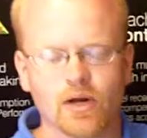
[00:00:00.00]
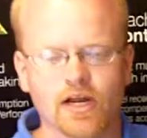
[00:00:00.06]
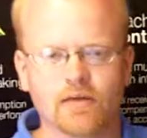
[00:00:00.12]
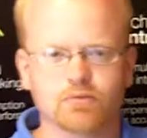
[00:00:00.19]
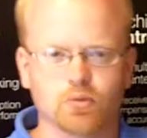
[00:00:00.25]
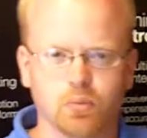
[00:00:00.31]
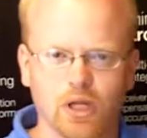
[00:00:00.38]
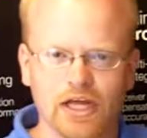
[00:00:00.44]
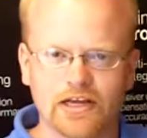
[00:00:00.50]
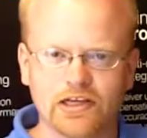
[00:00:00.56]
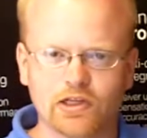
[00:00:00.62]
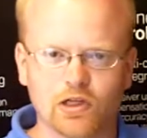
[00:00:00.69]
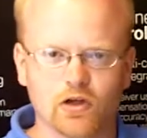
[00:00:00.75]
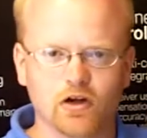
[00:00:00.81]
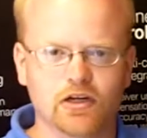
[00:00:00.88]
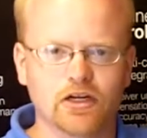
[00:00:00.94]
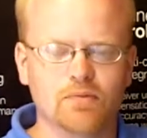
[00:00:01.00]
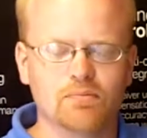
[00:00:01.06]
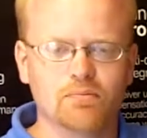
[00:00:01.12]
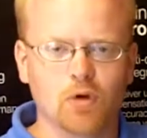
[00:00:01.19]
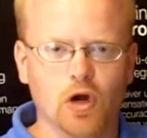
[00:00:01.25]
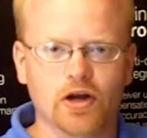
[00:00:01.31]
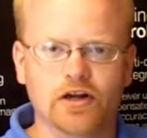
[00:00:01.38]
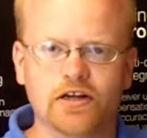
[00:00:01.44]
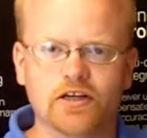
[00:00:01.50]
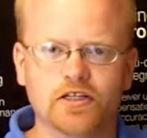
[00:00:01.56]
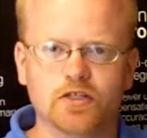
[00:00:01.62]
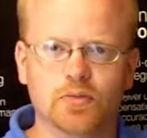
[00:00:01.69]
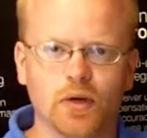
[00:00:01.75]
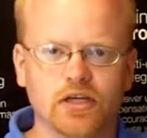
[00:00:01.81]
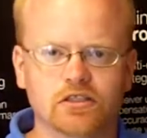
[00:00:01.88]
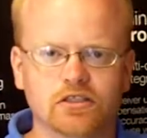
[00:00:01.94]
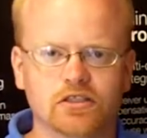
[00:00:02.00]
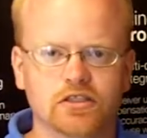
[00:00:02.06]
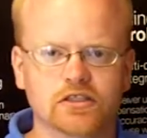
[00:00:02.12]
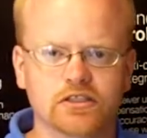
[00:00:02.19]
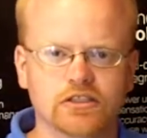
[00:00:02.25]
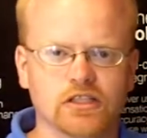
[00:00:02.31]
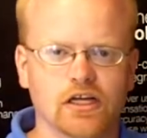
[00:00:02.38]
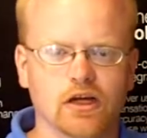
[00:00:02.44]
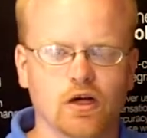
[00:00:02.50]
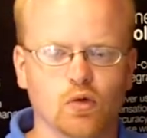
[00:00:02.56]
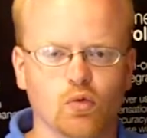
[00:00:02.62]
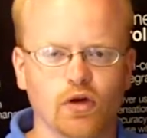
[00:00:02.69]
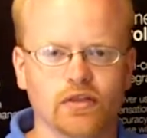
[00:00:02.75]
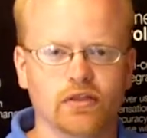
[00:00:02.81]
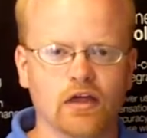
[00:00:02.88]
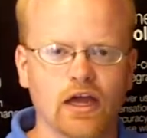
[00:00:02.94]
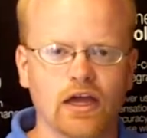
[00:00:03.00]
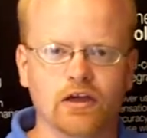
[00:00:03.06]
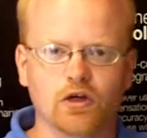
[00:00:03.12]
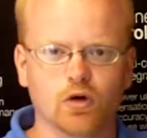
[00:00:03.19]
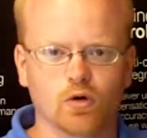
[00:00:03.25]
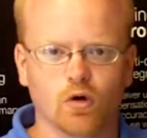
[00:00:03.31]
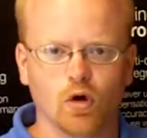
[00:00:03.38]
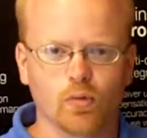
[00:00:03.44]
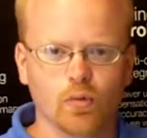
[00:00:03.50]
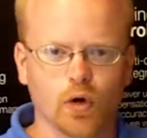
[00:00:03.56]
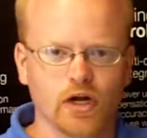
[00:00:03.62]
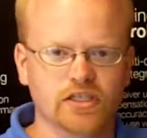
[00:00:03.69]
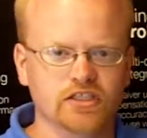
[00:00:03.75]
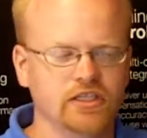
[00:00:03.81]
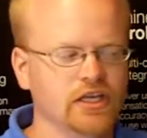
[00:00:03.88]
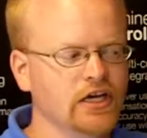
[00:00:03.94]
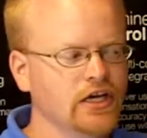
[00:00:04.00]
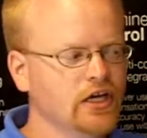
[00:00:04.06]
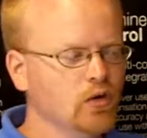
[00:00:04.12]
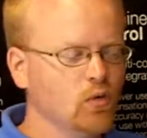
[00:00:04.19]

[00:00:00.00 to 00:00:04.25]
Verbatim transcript: My name is Blaine Clark. I'm a marketing specialist uh, with Agco Corporation.